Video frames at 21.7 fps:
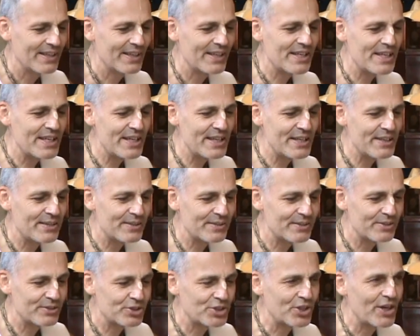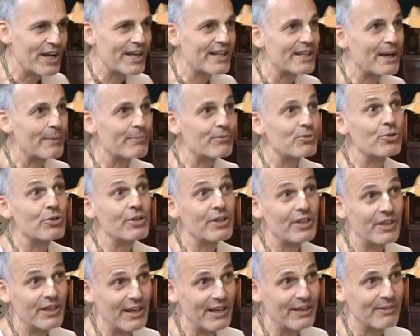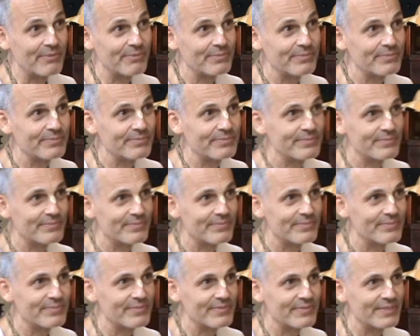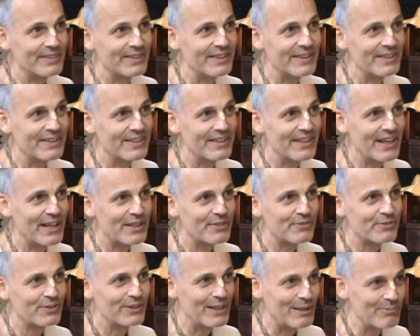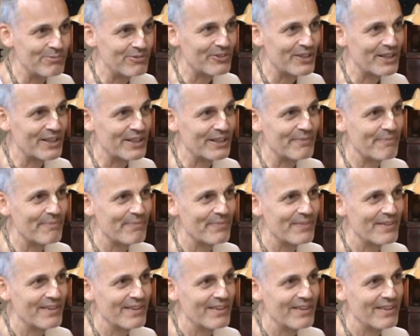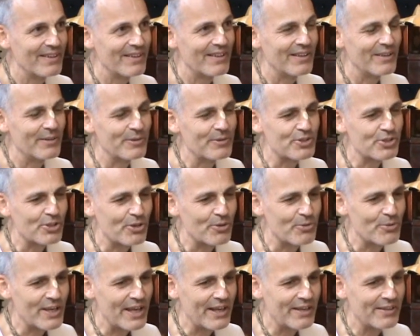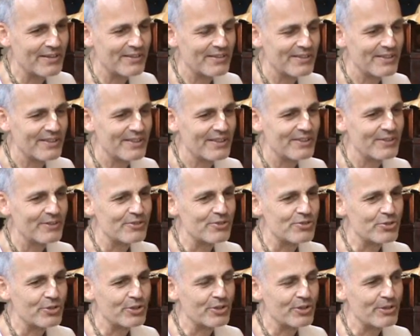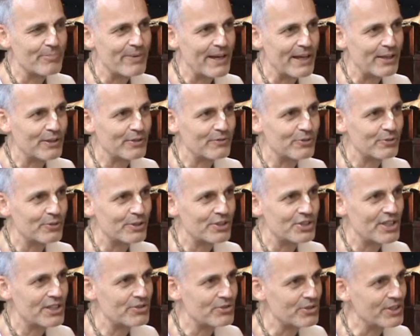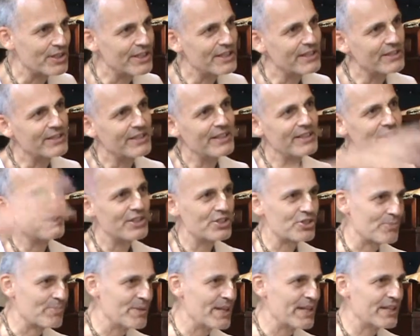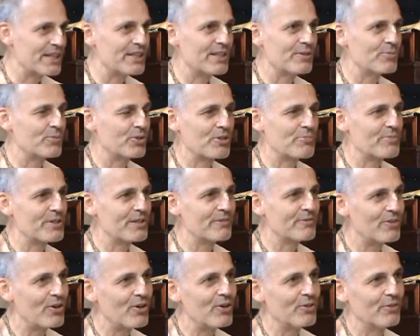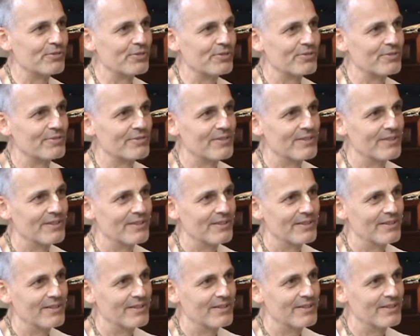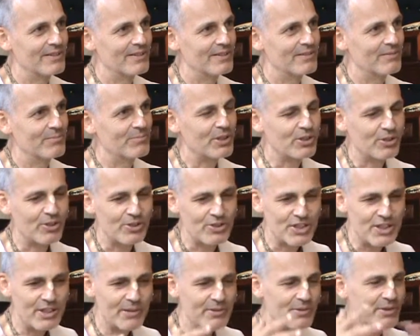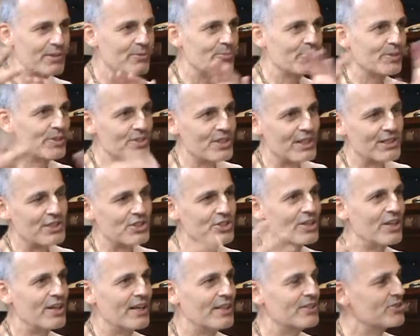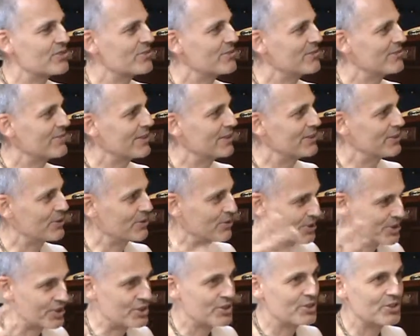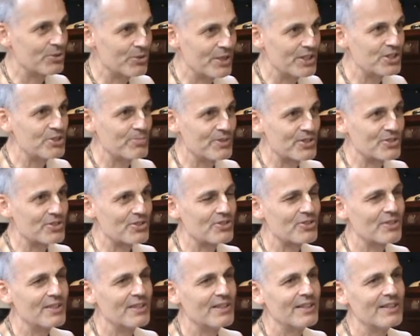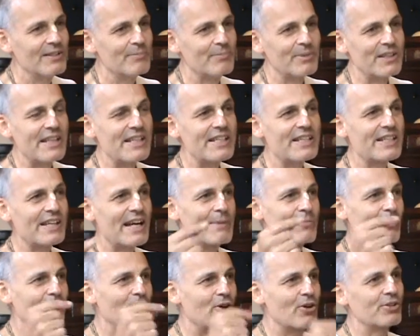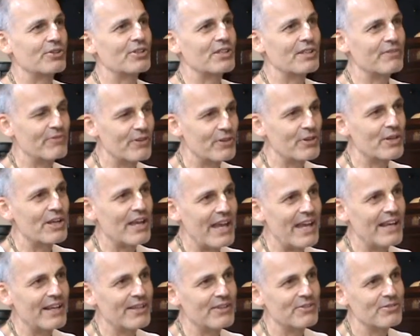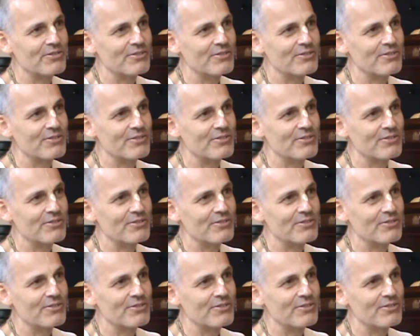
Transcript: he trained up Duryodhana in club fighting. So then, during the battle of Kurukshetra, he disappeared. He didn't want to be involved. because he didn't want to take sides, let Krishna do his business. But then he came along at the very end